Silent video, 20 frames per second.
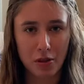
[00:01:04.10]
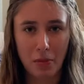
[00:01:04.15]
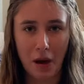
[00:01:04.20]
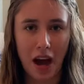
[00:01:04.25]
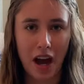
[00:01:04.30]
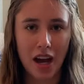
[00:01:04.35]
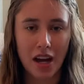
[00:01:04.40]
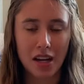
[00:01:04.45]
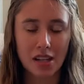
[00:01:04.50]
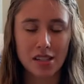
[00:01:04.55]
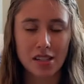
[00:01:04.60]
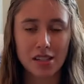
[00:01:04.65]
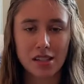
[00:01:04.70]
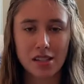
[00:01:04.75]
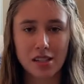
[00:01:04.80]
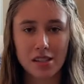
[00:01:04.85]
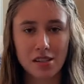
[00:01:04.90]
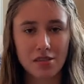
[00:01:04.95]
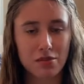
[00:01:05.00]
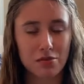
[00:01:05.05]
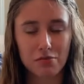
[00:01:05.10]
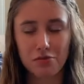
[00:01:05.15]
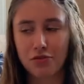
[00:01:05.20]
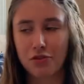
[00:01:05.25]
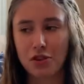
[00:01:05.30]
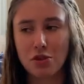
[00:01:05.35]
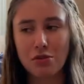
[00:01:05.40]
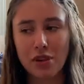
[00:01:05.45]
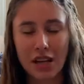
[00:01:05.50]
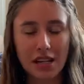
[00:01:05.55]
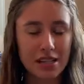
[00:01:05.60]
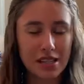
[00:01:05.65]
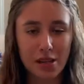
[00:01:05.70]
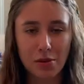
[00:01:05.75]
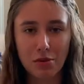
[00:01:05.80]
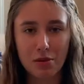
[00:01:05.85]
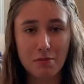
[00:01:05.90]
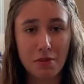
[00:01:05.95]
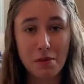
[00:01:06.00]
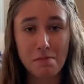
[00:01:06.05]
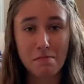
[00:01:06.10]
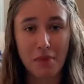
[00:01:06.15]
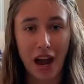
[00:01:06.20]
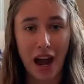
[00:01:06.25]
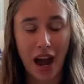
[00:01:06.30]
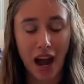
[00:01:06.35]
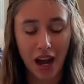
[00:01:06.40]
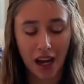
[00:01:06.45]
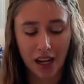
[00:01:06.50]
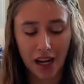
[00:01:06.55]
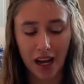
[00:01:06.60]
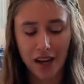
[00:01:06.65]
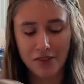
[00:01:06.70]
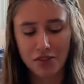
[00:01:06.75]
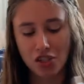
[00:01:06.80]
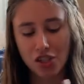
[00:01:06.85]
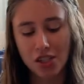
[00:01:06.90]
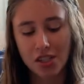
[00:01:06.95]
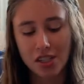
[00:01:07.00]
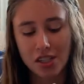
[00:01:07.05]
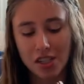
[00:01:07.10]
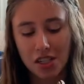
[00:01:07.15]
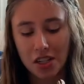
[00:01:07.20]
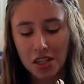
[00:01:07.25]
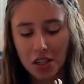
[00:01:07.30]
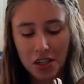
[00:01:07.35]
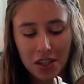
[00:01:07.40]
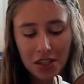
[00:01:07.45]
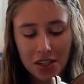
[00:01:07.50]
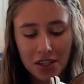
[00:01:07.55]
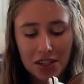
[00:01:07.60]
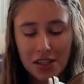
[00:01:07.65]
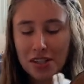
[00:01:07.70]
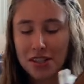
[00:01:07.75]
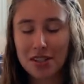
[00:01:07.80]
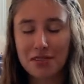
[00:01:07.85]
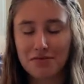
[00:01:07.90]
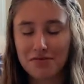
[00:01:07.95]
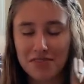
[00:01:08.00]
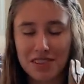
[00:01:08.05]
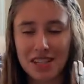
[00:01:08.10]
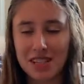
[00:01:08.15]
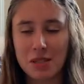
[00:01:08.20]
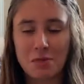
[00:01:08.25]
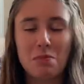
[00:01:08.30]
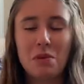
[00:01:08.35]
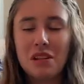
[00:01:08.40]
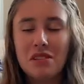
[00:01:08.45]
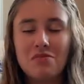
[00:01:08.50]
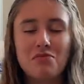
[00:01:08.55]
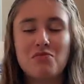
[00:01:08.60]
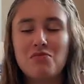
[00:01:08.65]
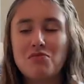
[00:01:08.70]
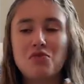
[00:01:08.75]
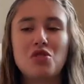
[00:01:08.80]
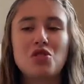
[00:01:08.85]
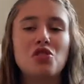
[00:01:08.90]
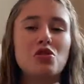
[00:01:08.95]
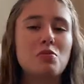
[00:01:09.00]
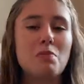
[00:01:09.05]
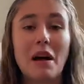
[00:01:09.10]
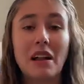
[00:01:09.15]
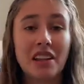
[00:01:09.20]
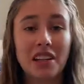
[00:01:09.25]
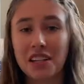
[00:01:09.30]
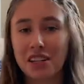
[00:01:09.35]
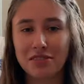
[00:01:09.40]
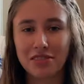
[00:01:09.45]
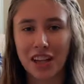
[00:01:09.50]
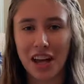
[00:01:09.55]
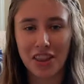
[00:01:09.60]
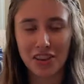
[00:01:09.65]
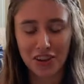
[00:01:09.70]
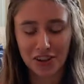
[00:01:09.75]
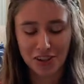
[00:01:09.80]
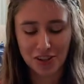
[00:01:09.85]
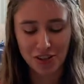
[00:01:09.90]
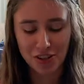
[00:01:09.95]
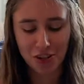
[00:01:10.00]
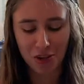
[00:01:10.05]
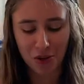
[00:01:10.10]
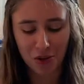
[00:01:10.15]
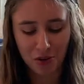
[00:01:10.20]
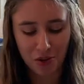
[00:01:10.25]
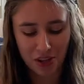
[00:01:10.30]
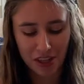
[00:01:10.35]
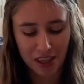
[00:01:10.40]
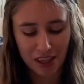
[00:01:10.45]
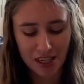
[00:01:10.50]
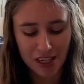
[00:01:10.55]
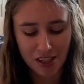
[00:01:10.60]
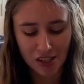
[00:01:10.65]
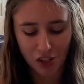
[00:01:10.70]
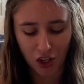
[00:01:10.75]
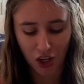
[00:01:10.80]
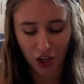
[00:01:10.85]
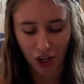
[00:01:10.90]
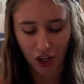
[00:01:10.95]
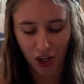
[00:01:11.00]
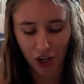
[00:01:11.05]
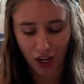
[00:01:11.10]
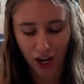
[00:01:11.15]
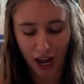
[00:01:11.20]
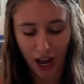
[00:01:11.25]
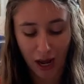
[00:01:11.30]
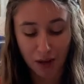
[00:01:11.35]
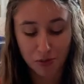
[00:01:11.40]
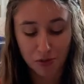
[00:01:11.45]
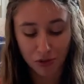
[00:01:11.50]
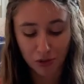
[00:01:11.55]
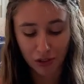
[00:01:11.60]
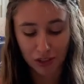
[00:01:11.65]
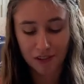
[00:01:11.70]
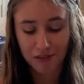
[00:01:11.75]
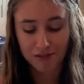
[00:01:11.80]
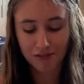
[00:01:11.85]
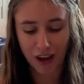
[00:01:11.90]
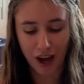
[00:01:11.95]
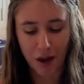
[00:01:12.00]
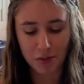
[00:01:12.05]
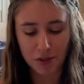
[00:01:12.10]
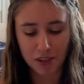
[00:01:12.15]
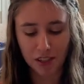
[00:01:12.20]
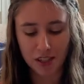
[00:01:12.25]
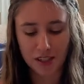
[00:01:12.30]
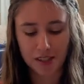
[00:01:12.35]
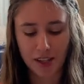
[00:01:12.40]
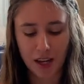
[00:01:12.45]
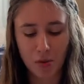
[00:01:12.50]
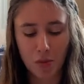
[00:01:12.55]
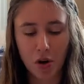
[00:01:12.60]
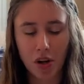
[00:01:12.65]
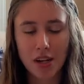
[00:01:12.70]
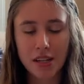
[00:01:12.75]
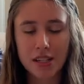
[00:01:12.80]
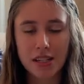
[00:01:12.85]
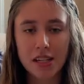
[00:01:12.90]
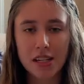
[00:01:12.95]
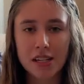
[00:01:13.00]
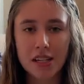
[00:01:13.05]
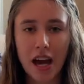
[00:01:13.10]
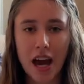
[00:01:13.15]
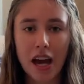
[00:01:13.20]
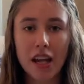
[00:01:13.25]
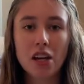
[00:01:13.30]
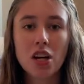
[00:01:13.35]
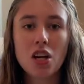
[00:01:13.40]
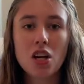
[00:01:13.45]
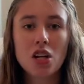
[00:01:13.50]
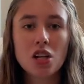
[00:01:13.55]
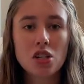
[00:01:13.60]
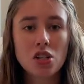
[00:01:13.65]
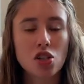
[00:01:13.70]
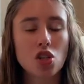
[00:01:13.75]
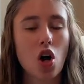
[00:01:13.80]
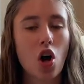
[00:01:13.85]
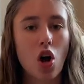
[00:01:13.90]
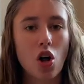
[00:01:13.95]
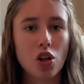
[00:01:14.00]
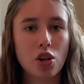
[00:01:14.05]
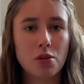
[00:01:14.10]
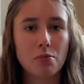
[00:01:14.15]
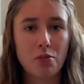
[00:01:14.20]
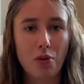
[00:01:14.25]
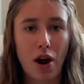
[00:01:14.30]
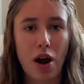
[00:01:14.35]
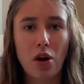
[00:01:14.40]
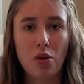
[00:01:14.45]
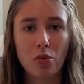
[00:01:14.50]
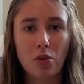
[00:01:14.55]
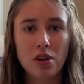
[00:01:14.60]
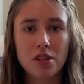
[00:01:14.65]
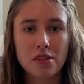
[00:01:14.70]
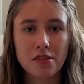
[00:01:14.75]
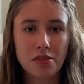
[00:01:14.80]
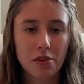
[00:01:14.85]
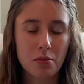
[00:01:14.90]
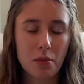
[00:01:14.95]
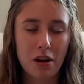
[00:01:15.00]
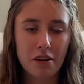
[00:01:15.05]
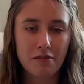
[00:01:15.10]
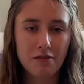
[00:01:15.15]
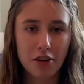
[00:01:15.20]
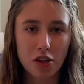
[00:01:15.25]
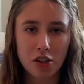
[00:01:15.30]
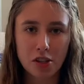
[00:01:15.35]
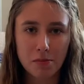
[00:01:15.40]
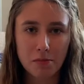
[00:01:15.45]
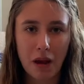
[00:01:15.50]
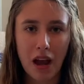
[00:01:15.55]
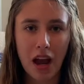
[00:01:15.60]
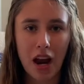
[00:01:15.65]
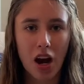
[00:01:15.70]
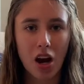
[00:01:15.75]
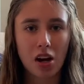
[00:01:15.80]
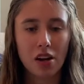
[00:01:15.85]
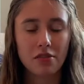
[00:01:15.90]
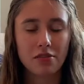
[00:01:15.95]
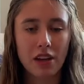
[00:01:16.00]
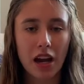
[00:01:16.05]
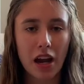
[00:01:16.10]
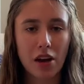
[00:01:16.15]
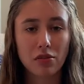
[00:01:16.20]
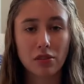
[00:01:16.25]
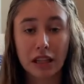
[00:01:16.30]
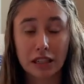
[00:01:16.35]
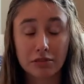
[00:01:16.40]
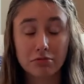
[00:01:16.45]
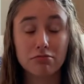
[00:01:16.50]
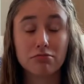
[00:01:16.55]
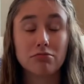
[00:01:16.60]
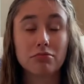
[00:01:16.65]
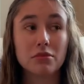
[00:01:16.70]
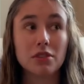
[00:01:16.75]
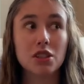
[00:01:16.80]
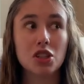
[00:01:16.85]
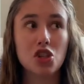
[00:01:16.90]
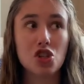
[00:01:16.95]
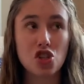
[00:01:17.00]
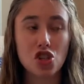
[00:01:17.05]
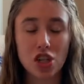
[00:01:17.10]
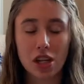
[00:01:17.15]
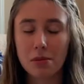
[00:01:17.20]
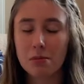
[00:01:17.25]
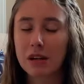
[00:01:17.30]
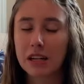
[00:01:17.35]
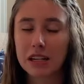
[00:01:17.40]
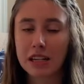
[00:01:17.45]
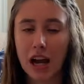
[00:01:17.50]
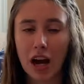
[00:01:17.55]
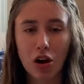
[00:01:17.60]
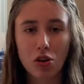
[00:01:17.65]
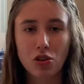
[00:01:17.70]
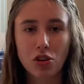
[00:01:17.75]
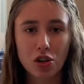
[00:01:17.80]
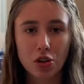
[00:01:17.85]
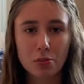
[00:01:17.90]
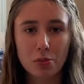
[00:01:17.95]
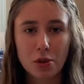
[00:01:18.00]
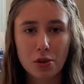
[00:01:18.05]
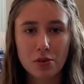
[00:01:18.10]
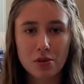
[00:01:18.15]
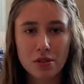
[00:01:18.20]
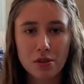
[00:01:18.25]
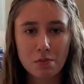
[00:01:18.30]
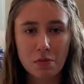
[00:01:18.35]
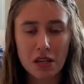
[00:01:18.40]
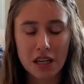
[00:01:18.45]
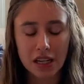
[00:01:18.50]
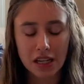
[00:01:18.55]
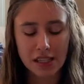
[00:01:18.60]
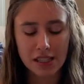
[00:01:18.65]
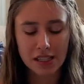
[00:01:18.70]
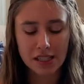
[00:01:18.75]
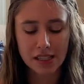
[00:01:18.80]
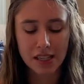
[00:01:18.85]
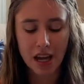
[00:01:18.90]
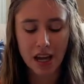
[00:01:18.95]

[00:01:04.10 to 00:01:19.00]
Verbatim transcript: past few days that we've been back have just, it's been smelling of leather. So these are absolutely fabulous. I wanted to get taller brown ones for my first pair of like legitimate cowgirl boots because